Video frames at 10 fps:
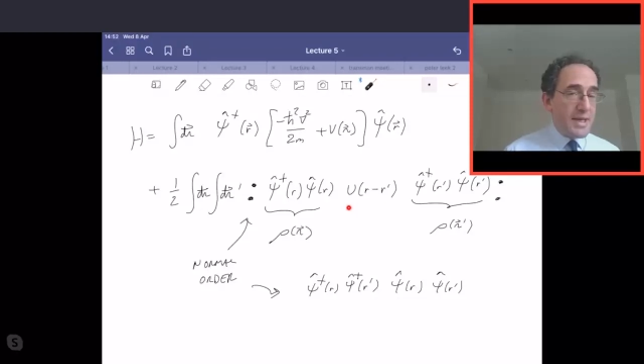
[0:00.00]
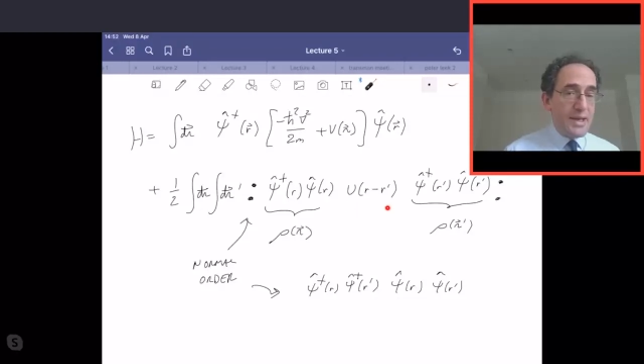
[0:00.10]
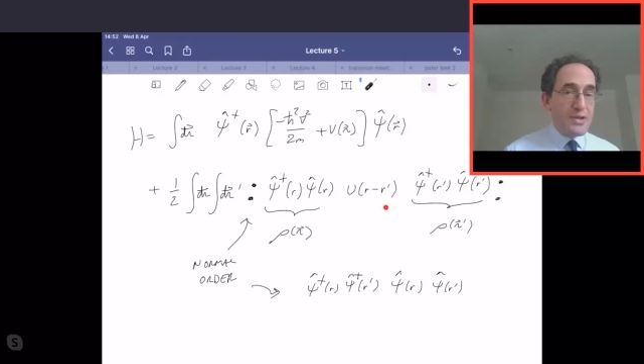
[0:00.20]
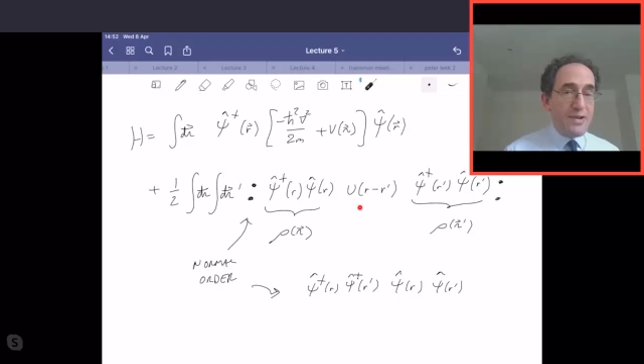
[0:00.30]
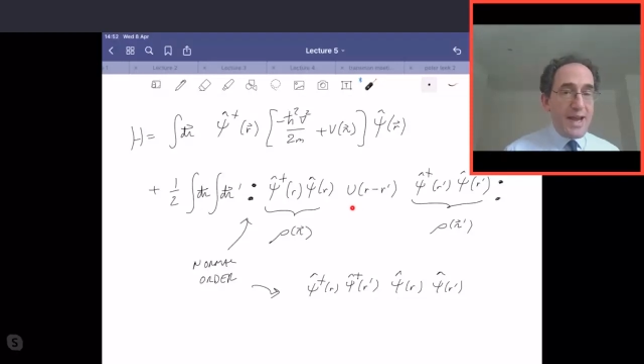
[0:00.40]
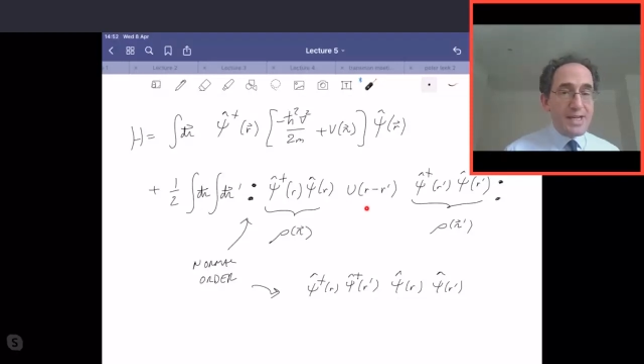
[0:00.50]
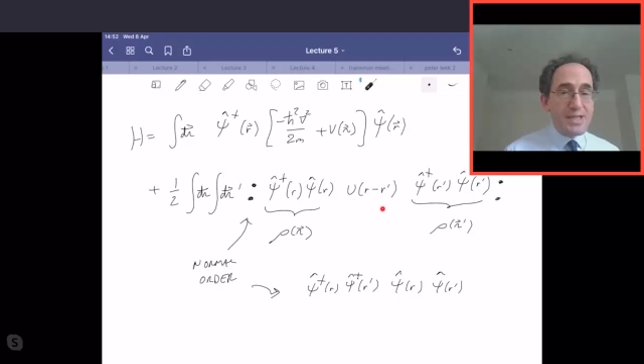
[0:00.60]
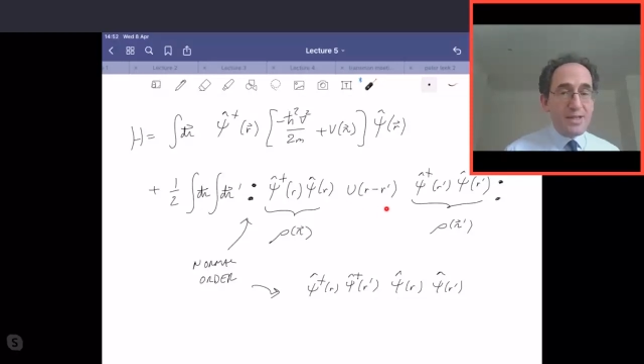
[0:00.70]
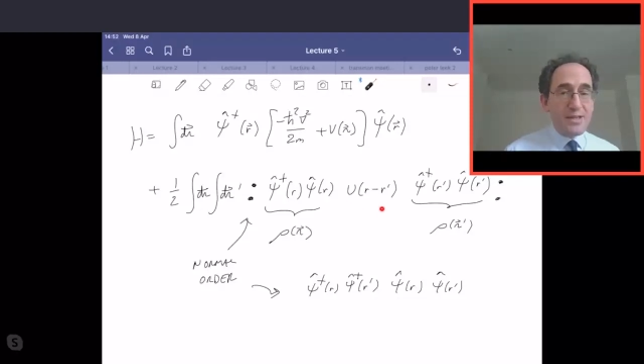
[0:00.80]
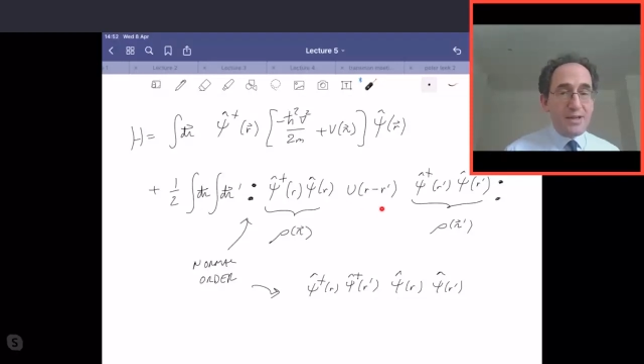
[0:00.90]

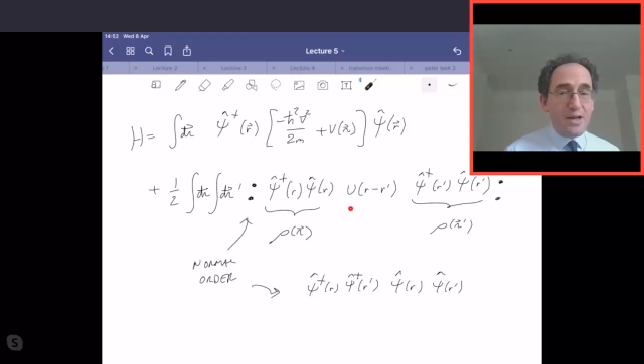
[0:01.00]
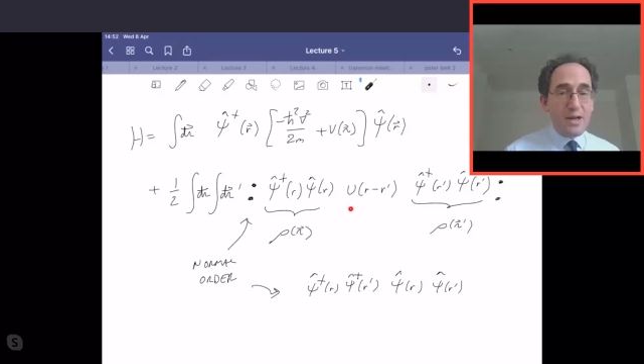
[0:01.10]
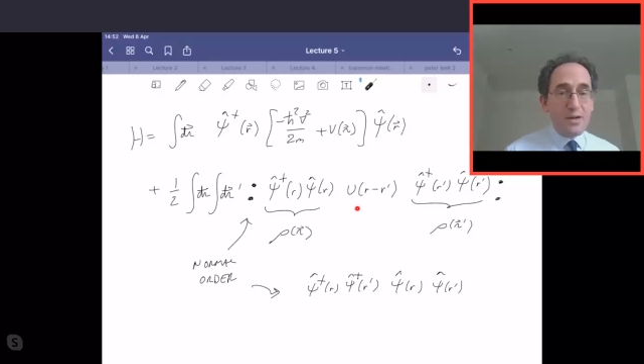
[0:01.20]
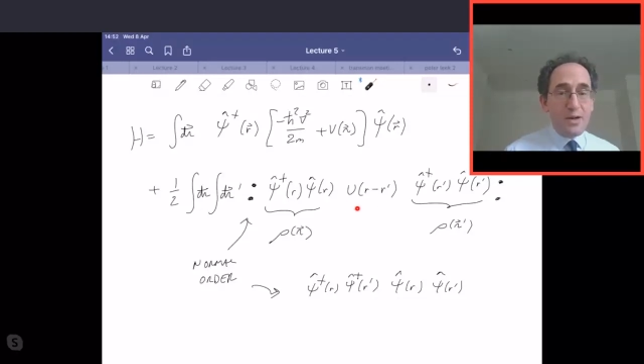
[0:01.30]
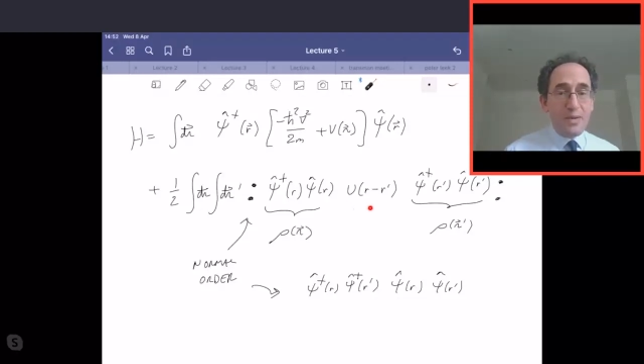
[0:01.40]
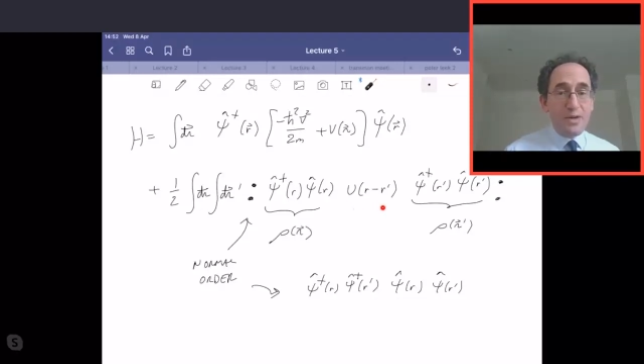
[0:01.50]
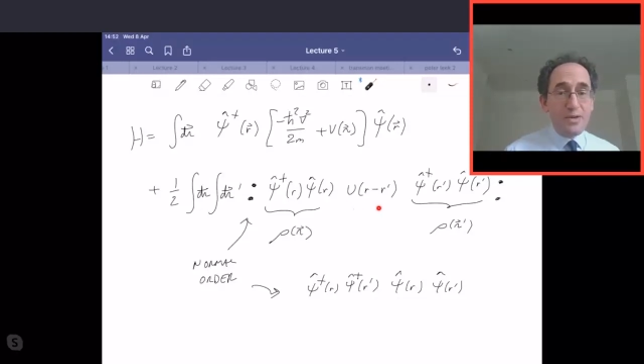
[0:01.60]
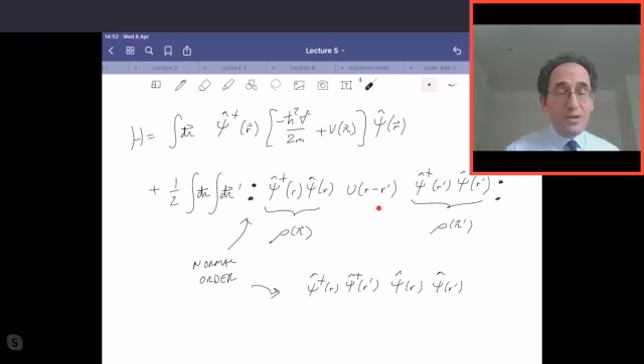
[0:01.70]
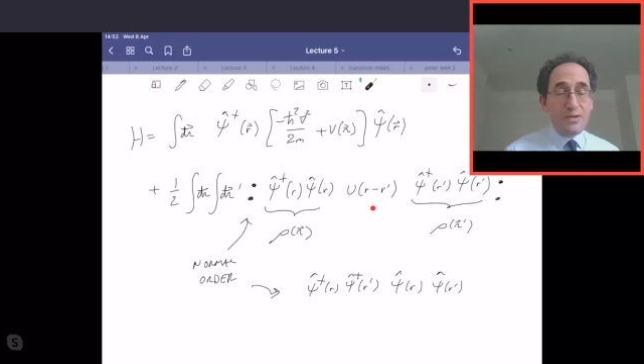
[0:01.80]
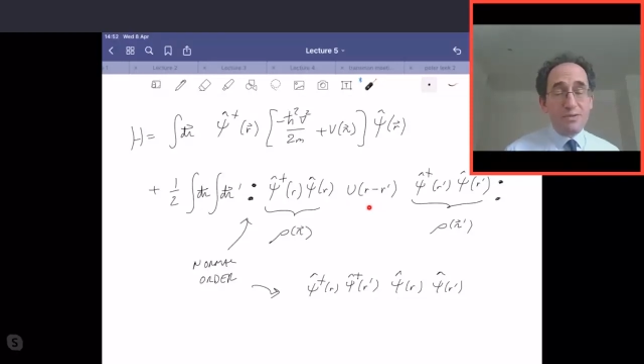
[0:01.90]
interaction are we going to use.